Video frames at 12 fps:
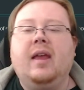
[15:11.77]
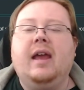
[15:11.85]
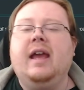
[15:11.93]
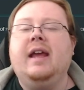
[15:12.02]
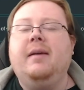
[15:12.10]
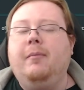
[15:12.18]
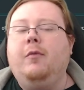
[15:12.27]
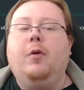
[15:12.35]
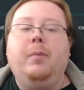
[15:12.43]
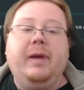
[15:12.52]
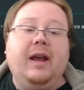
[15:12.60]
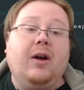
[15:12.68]
it will
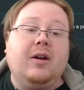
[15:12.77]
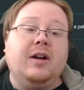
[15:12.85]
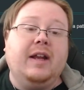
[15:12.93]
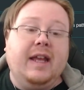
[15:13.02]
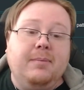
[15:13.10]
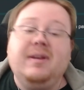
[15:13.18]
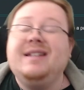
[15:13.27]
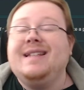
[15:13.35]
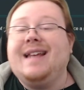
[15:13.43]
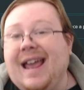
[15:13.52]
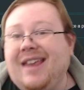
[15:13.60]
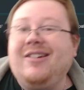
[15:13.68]
be harder to hit, but it's
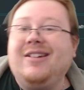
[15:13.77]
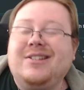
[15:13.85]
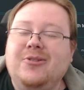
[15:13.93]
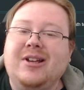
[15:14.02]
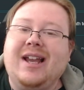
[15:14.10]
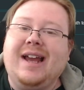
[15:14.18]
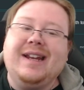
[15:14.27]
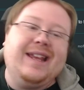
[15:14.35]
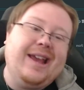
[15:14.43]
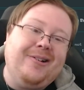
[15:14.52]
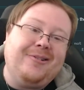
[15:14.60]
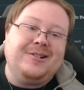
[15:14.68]
accurate, so it kind of
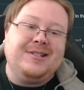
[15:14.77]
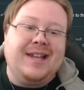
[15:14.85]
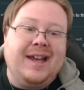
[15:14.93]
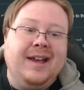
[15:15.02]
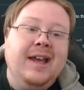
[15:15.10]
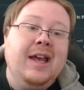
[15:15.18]
counters that,